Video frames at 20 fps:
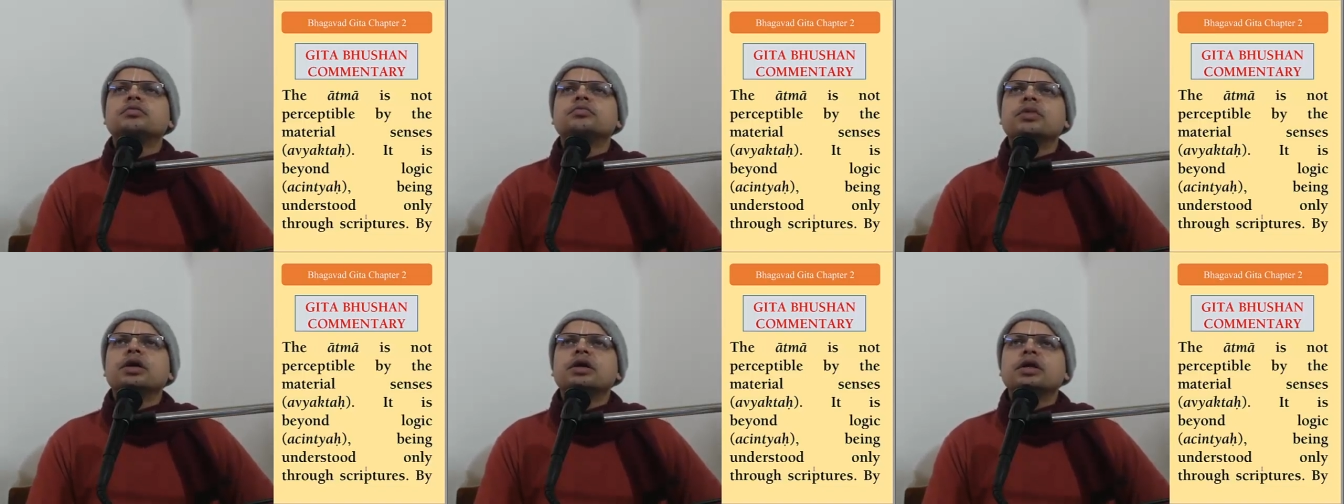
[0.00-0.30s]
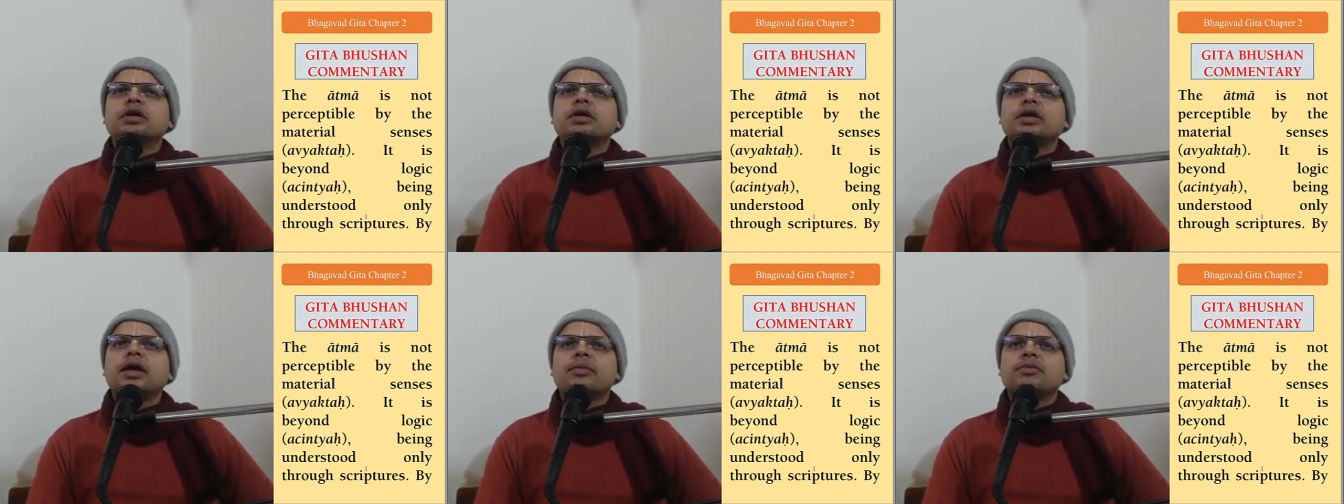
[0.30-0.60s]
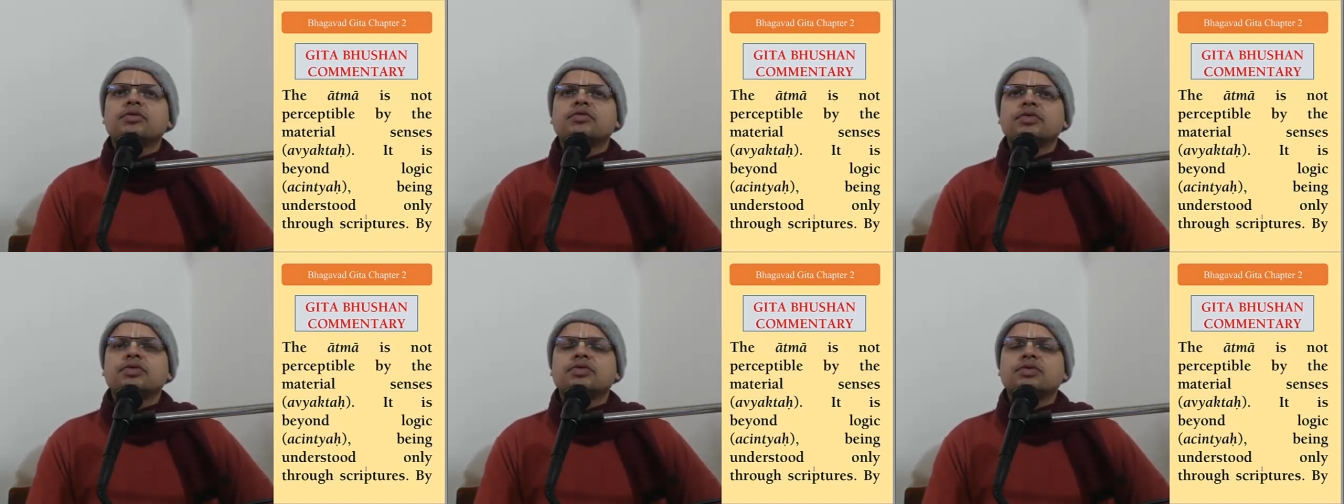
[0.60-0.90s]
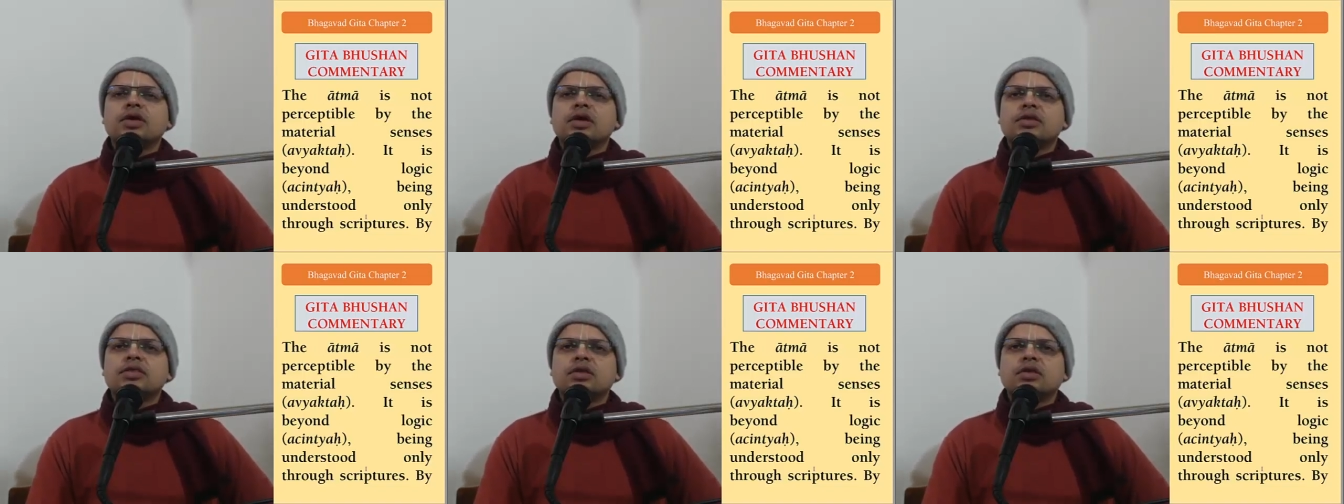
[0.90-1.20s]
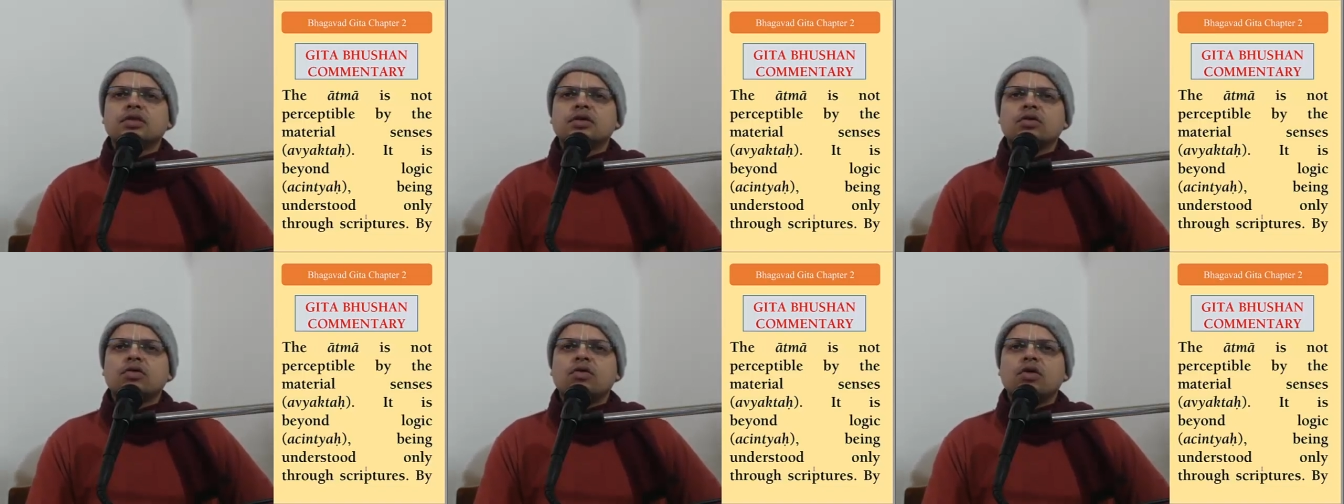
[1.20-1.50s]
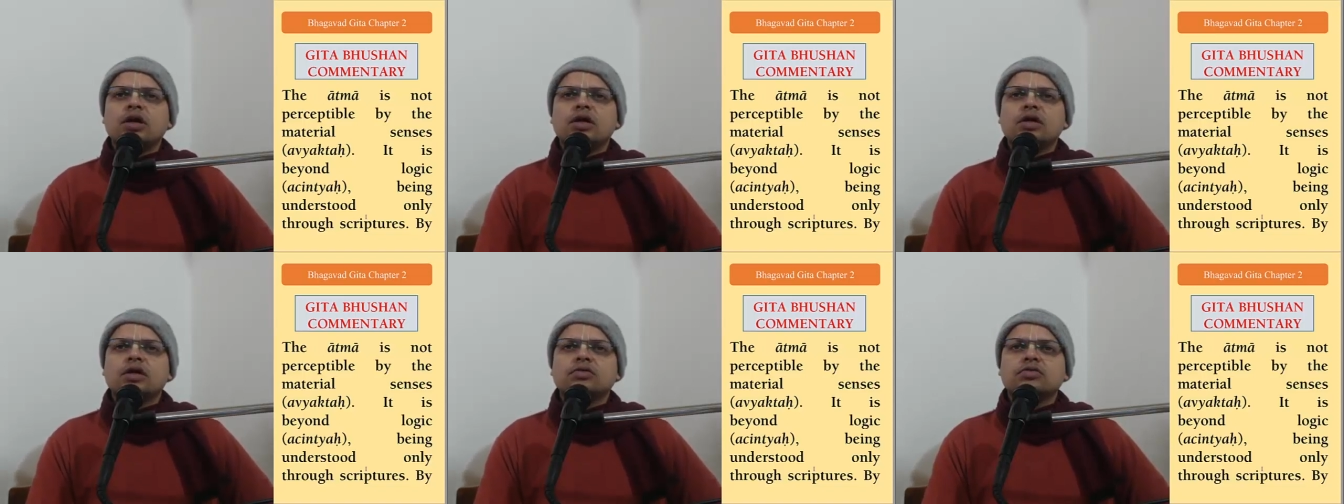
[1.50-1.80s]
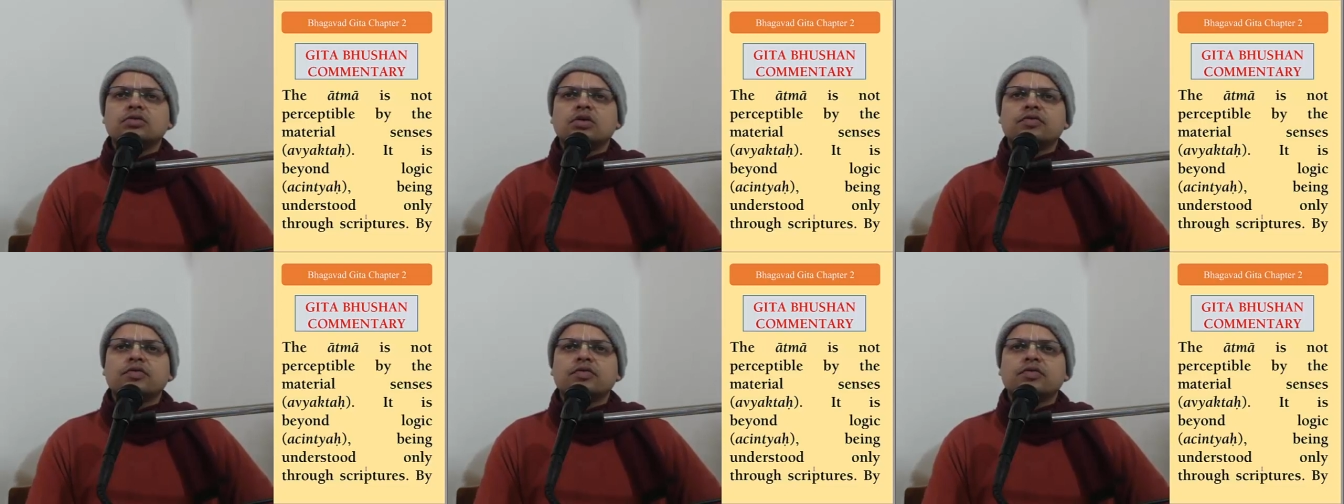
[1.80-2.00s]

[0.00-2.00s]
Many times we say that the qualities